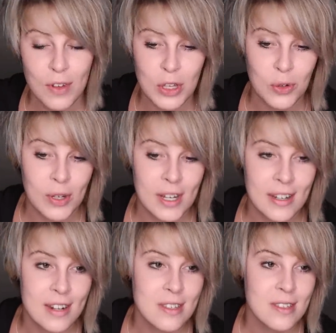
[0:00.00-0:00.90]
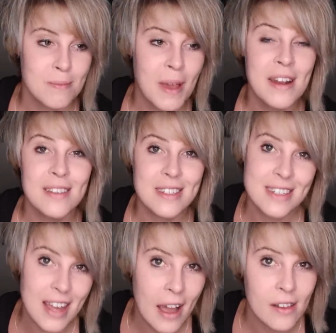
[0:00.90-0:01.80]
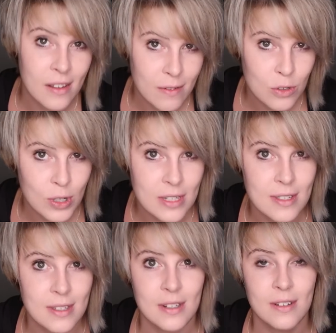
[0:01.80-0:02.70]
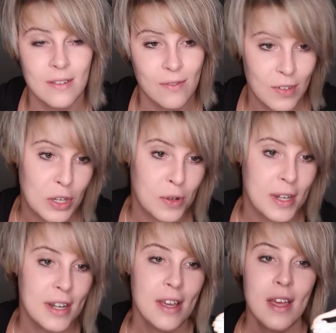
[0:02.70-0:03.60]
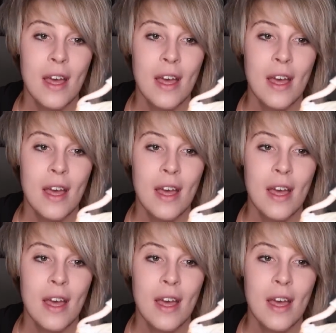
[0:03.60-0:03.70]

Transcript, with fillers: figurine that is made in the style of a Dresden figurine.